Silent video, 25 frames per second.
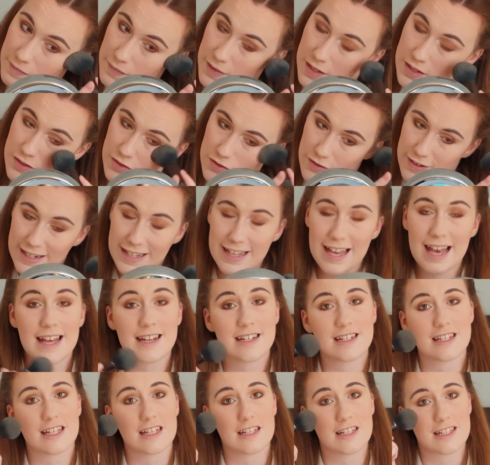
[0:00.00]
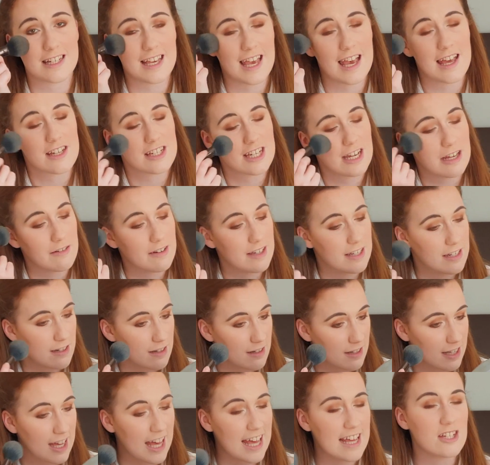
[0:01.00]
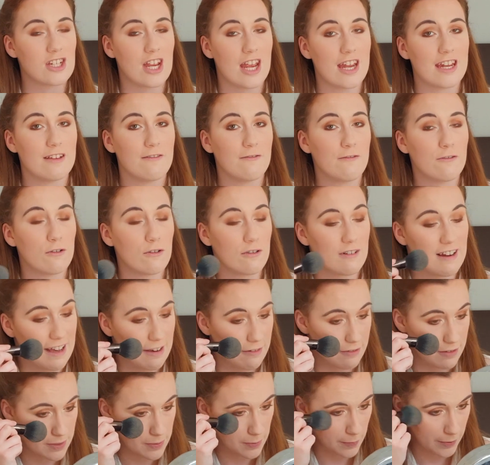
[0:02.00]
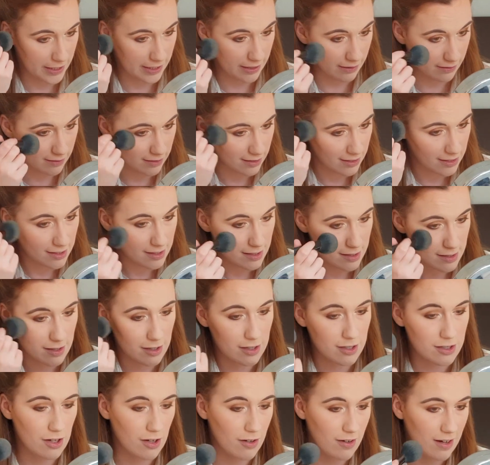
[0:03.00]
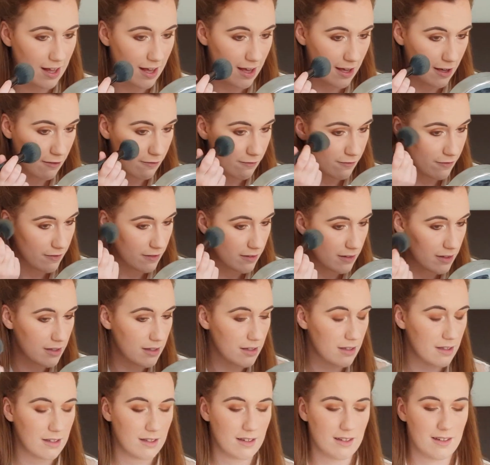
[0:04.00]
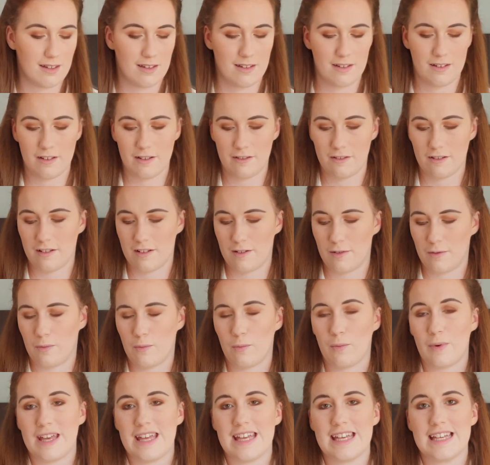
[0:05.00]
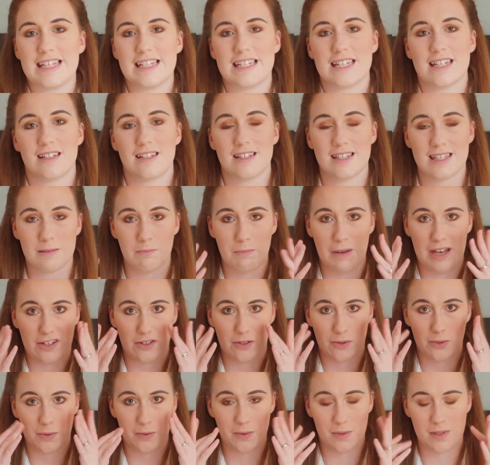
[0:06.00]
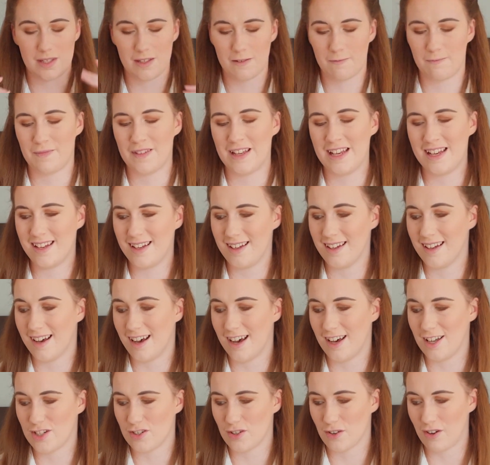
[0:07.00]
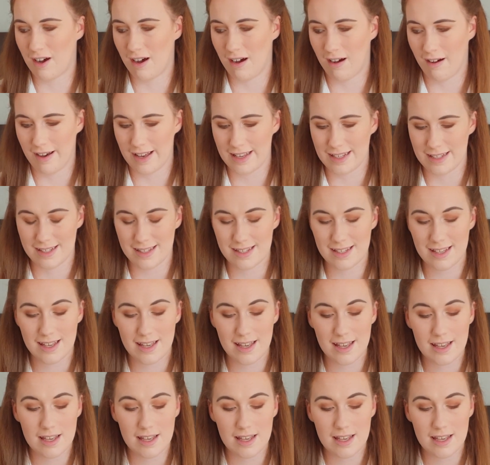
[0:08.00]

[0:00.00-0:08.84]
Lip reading: That's really handy to catch any fallout as well, so you don't have weird speckles under your eyes.